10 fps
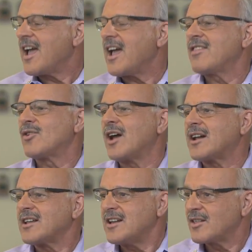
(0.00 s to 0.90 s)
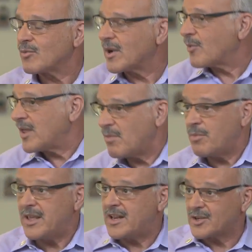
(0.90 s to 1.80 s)
And they're not eating the right way. They may
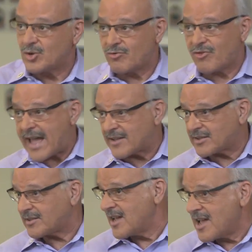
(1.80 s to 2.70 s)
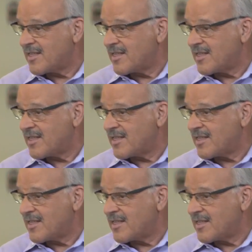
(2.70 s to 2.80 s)
be eating too fast.